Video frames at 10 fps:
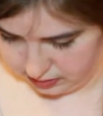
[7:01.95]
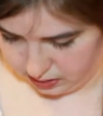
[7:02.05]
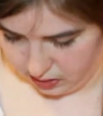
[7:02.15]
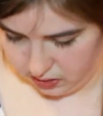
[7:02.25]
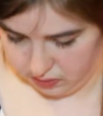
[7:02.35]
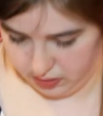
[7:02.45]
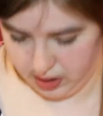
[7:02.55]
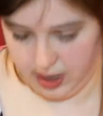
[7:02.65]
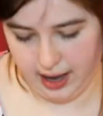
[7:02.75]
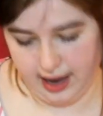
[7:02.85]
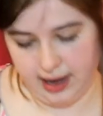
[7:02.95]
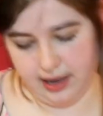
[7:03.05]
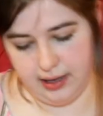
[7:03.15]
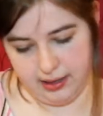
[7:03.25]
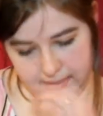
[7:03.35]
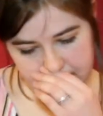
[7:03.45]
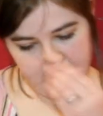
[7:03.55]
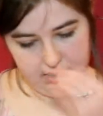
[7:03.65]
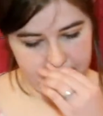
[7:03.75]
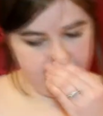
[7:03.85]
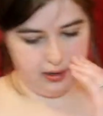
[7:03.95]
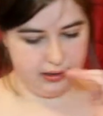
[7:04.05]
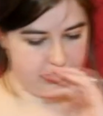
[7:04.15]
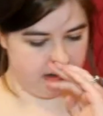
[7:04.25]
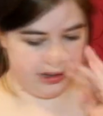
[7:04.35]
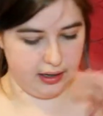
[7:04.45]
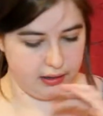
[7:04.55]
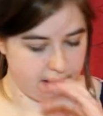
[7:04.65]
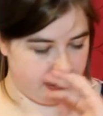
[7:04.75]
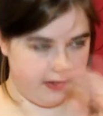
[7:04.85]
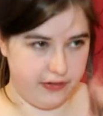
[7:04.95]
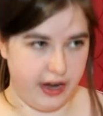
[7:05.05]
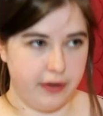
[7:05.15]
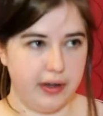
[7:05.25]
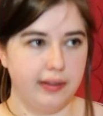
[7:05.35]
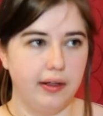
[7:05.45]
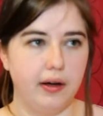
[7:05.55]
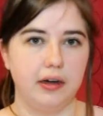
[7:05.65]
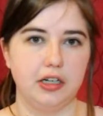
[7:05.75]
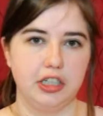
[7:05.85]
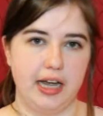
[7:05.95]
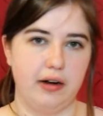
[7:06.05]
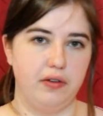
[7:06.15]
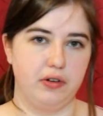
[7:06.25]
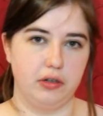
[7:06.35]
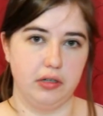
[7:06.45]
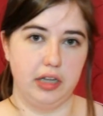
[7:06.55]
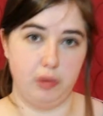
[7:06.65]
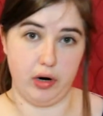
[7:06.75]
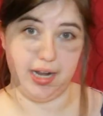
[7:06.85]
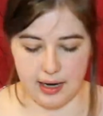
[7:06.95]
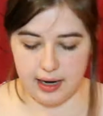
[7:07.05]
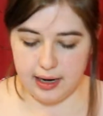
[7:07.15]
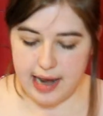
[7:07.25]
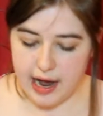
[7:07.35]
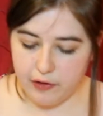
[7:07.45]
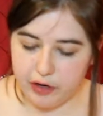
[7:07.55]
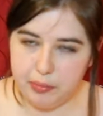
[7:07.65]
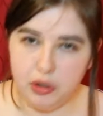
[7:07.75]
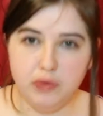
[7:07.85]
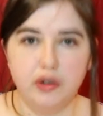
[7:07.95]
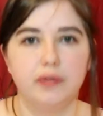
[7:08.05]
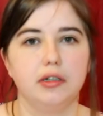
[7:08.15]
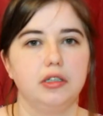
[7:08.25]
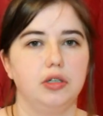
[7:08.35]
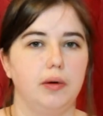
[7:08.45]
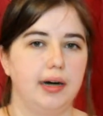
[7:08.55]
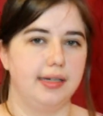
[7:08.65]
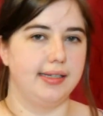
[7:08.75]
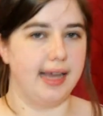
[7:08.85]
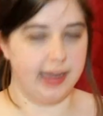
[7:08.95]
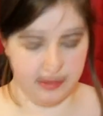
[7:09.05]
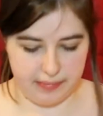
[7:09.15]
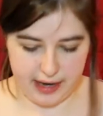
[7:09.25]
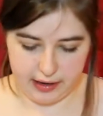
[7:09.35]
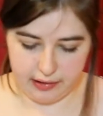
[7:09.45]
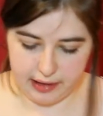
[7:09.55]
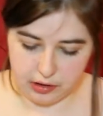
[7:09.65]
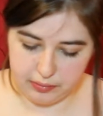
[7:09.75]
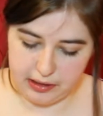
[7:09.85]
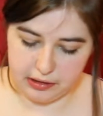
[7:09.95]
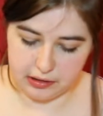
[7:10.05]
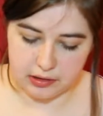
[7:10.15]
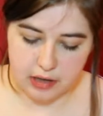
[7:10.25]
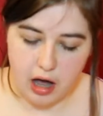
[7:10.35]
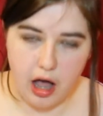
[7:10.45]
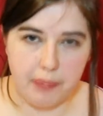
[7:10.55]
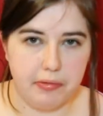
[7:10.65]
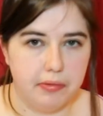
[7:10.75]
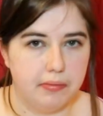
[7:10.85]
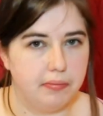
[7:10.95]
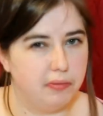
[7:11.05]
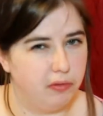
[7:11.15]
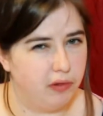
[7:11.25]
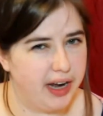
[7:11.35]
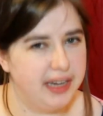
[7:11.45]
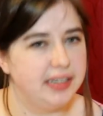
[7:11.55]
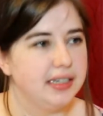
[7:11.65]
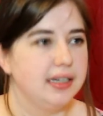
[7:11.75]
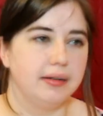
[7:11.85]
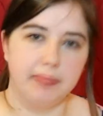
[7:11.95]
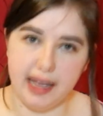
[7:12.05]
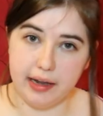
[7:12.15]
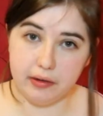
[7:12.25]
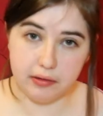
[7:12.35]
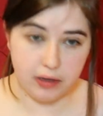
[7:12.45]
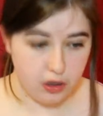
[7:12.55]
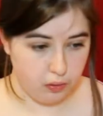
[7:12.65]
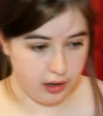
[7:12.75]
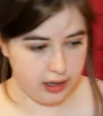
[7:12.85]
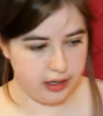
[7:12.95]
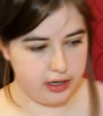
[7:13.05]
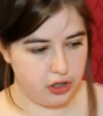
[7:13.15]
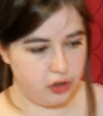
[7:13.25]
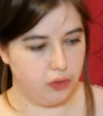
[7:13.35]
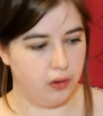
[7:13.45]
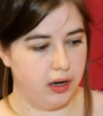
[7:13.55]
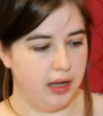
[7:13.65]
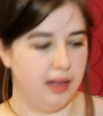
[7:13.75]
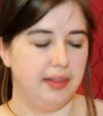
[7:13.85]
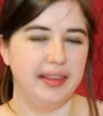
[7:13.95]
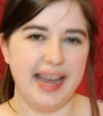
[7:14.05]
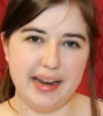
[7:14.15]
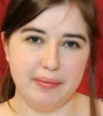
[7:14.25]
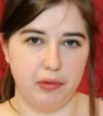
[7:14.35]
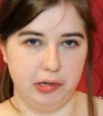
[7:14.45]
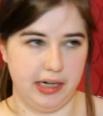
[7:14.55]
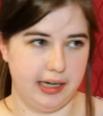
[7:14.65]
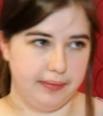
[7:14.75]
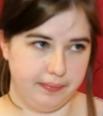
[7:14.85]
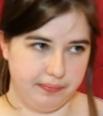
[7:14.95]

Okay, so there's our very long shadow for early morning. Now if we move over to our second panel, that'll be your top right panel, we're gonna do late morning.